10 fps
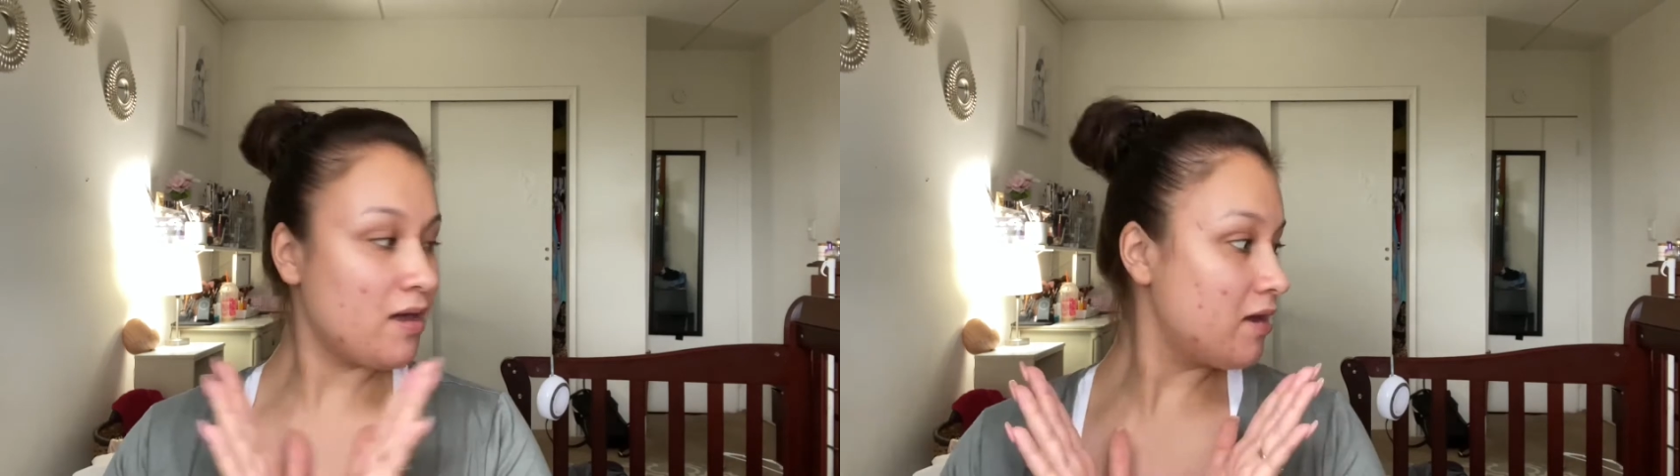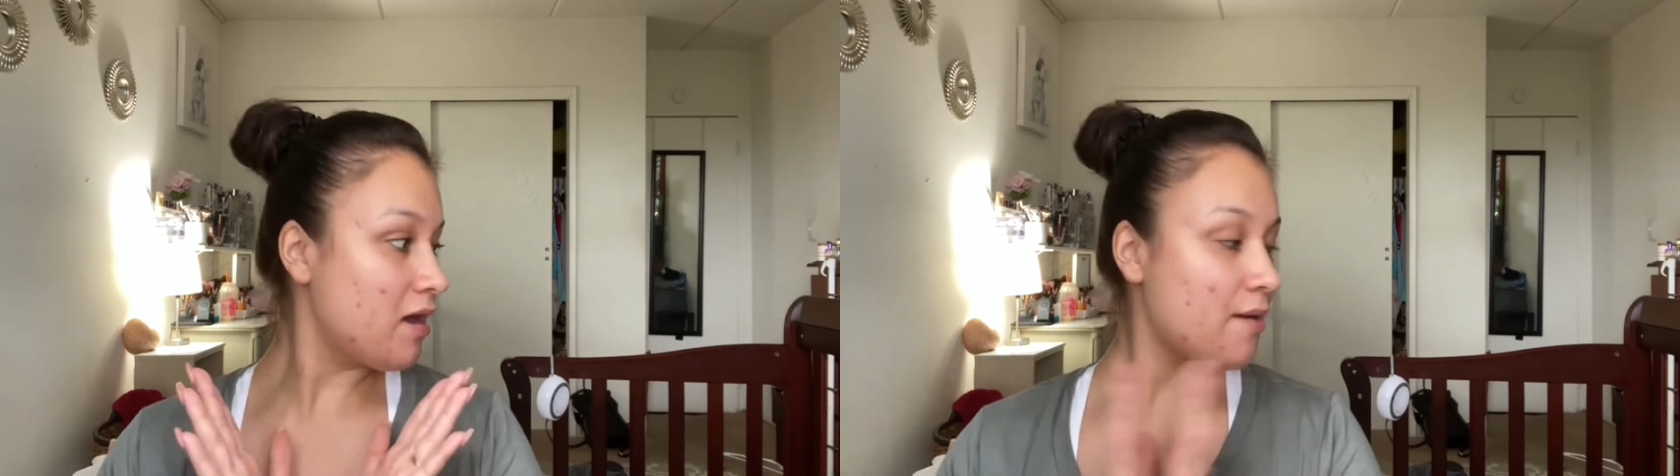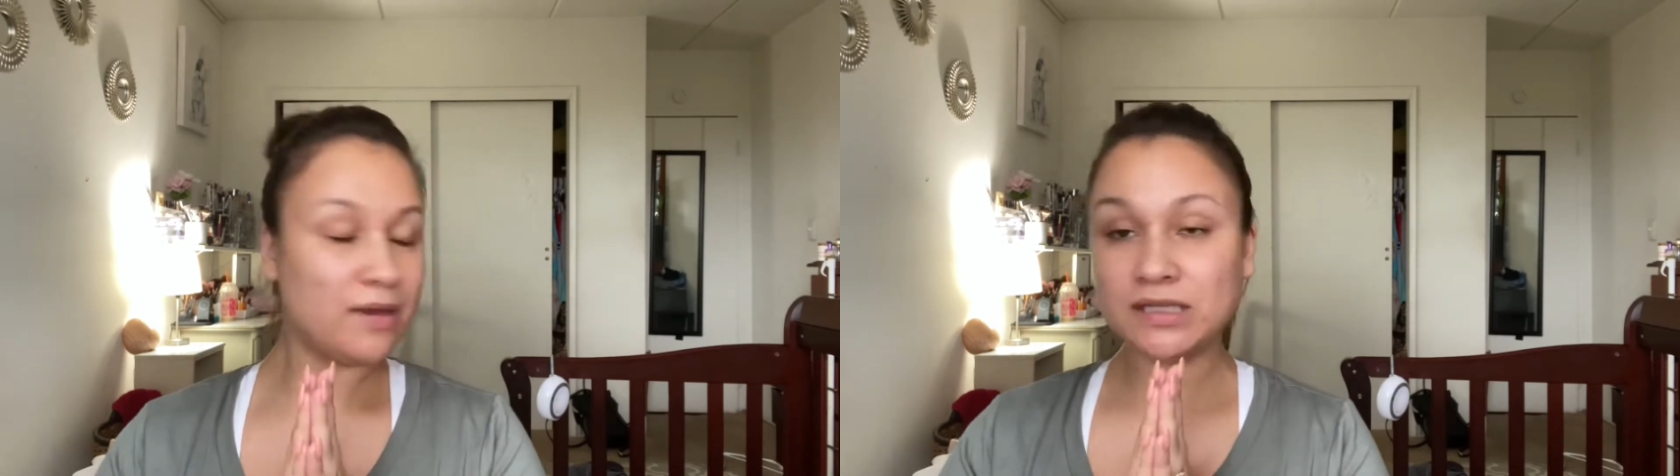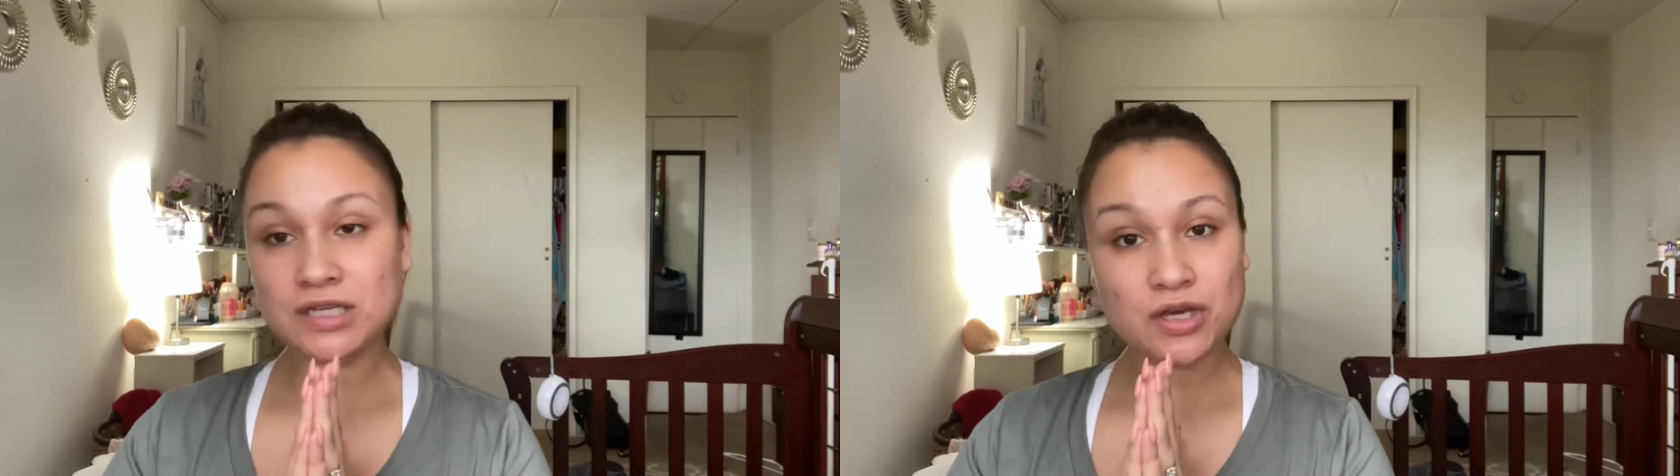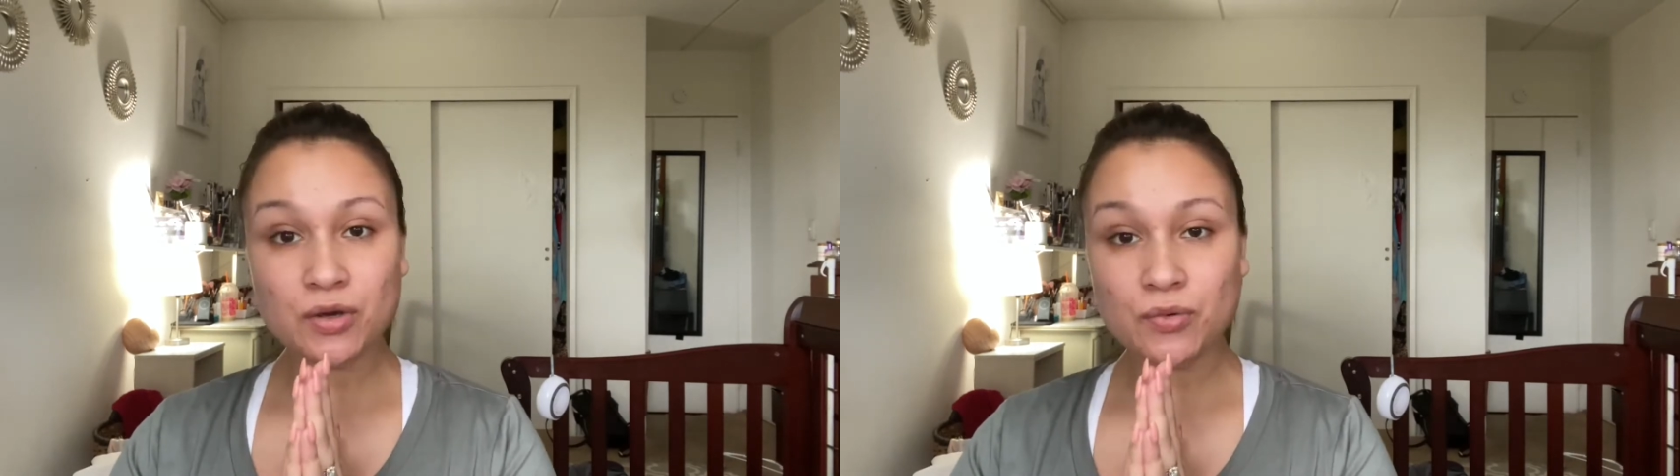coming to
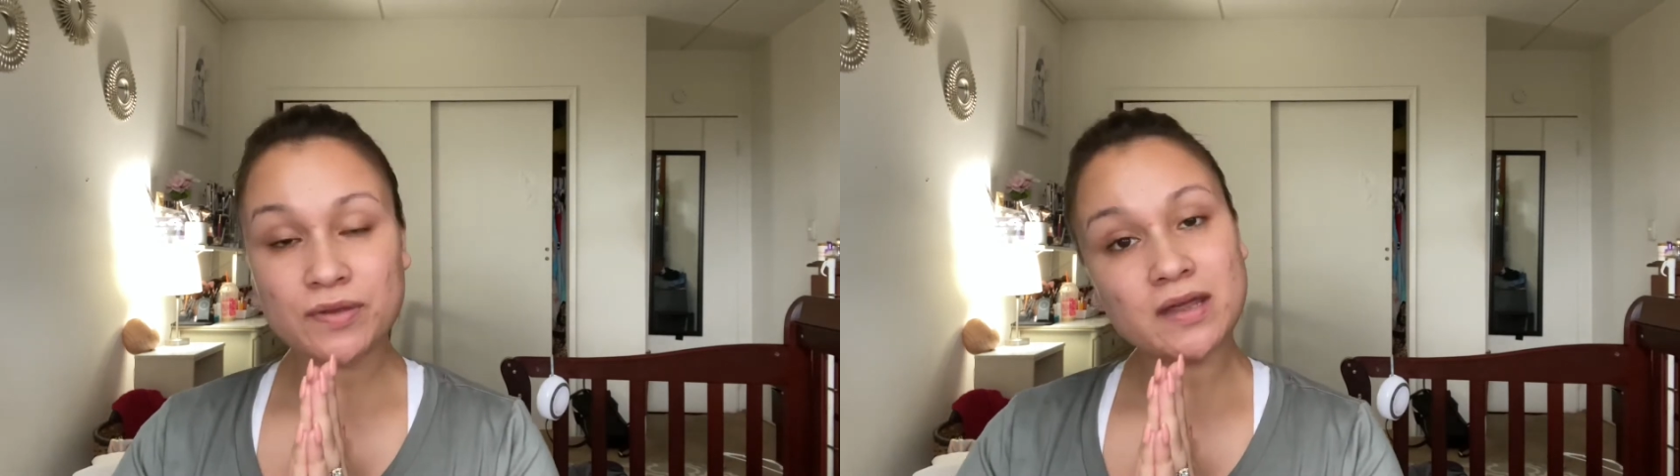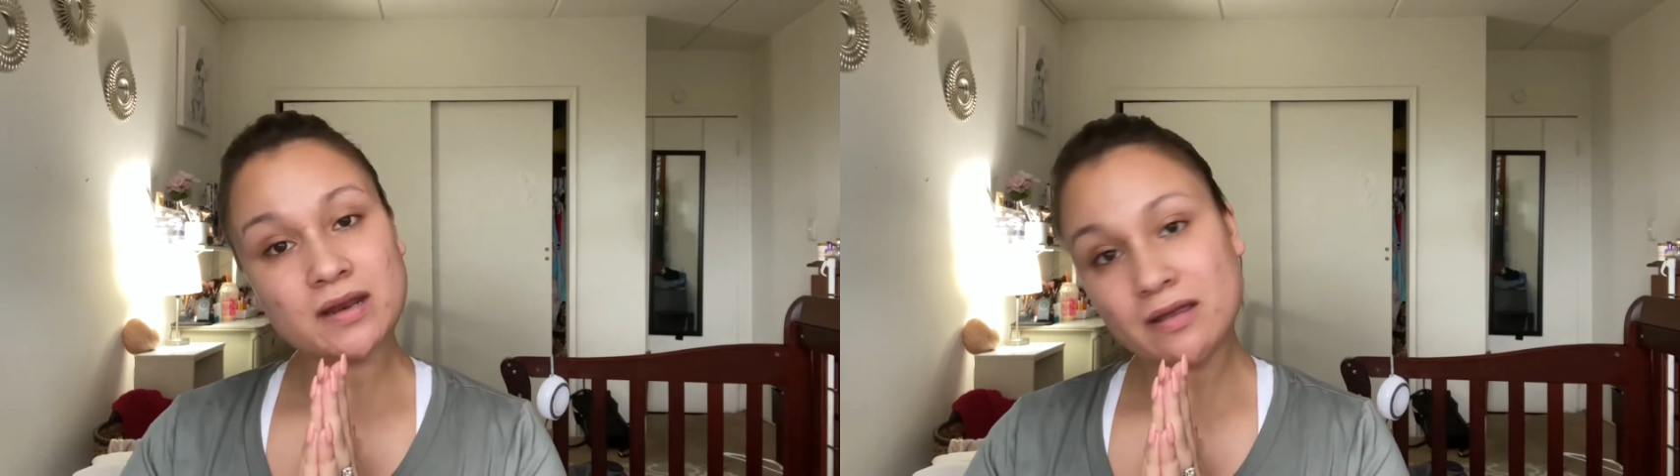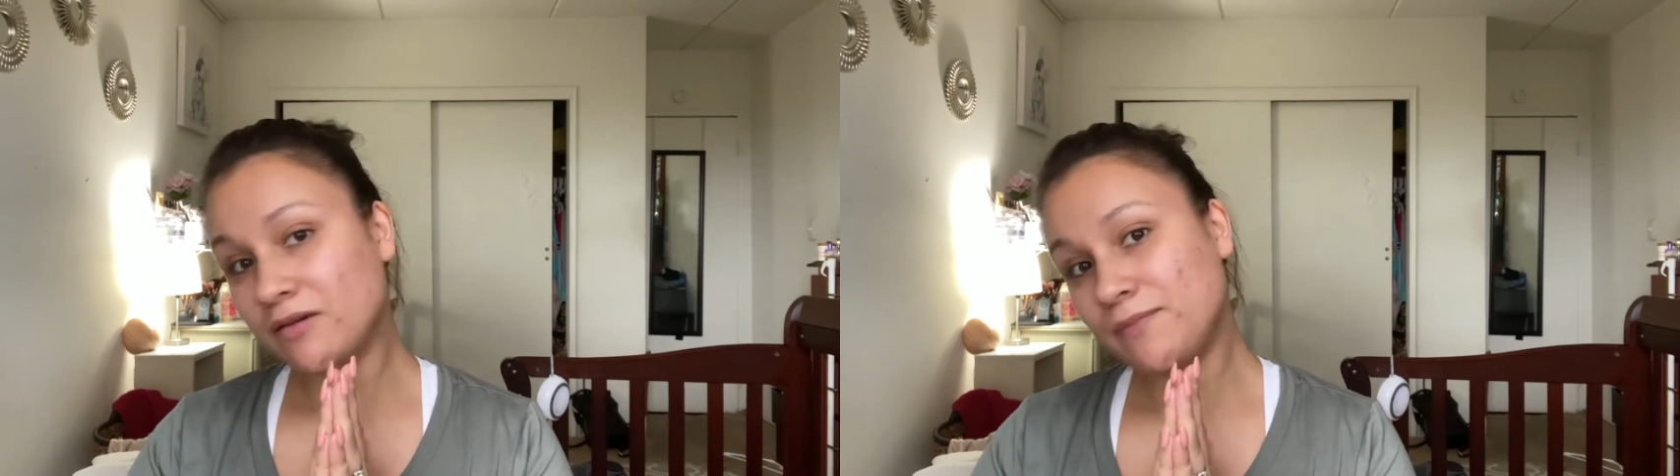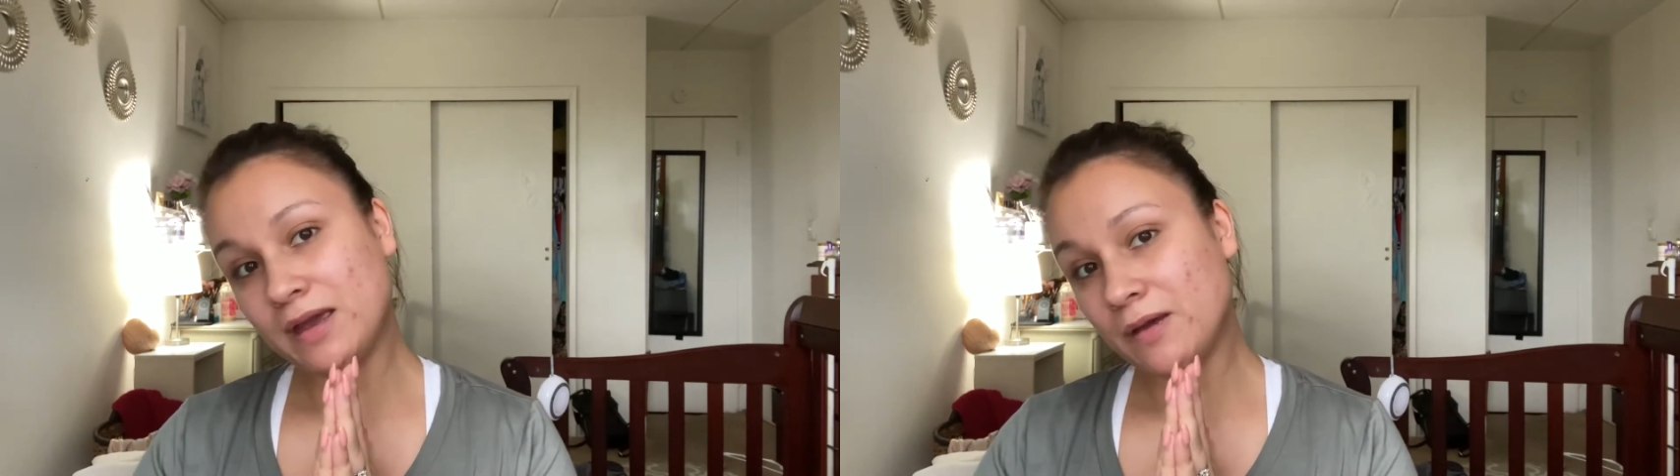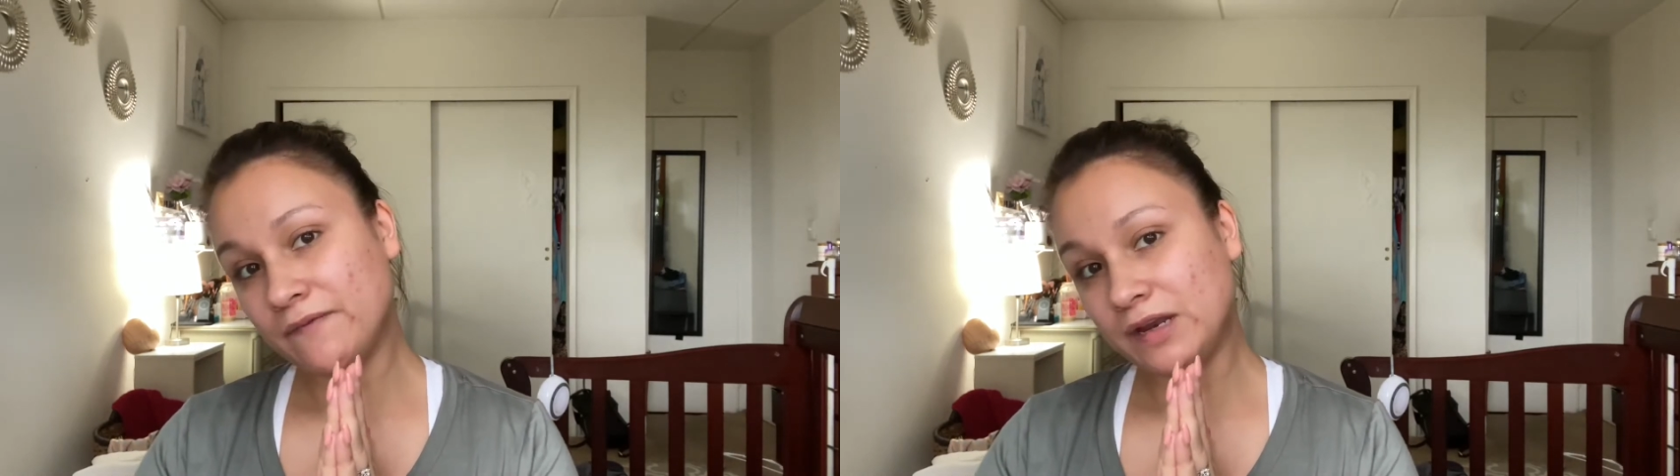you with another
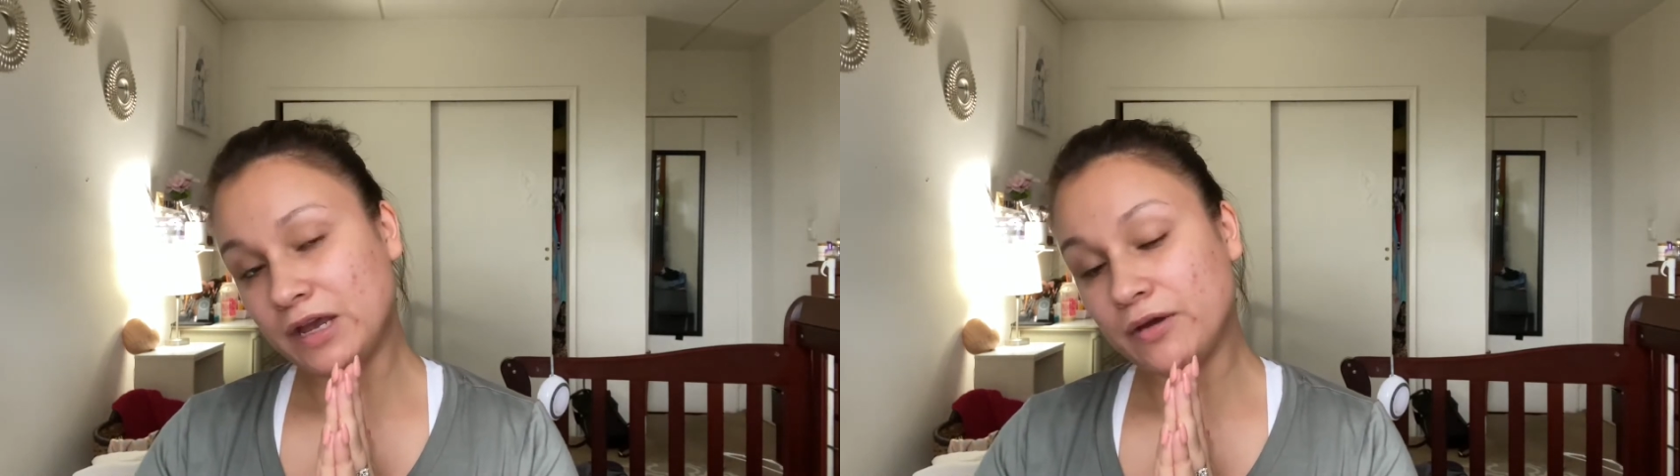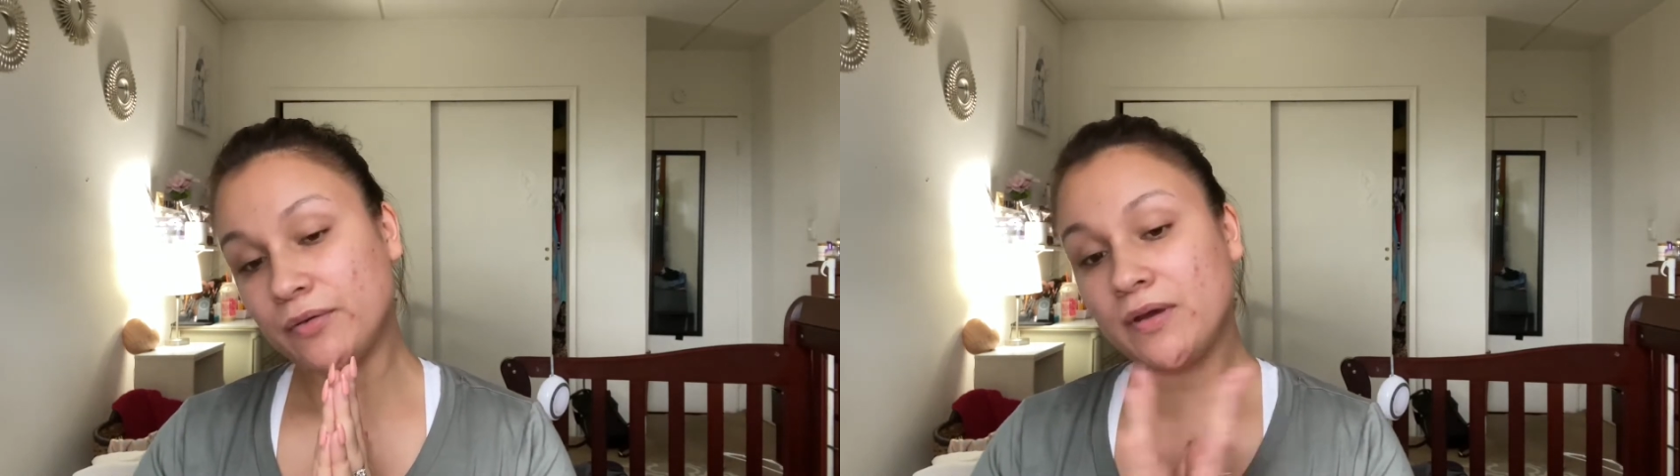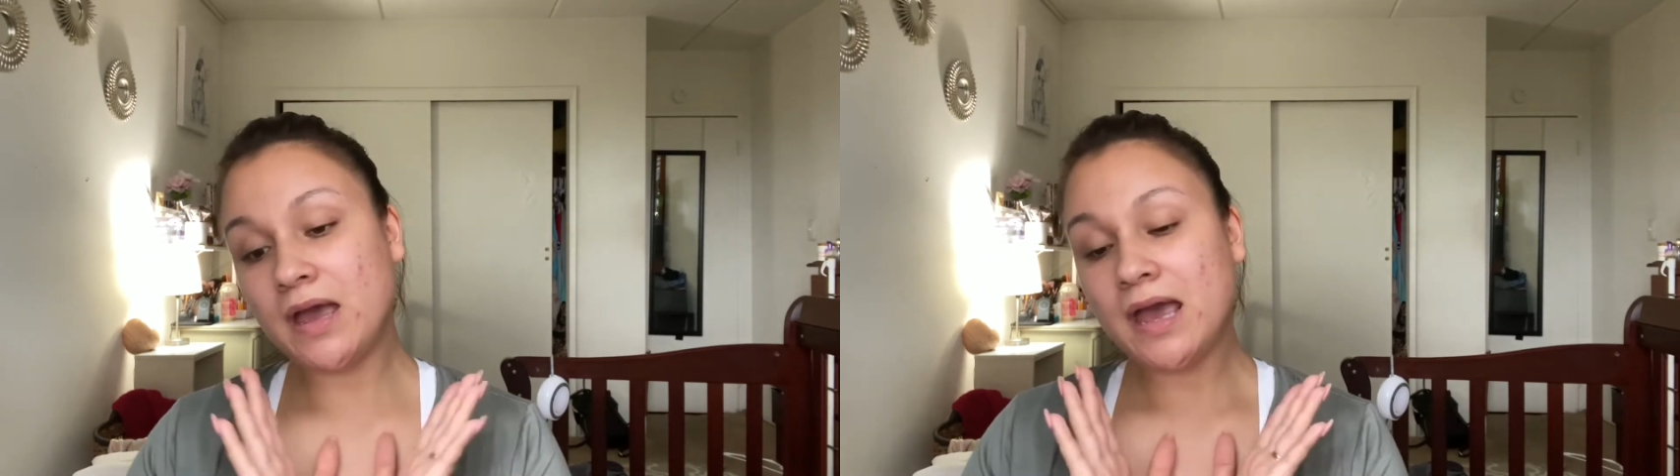makeup video.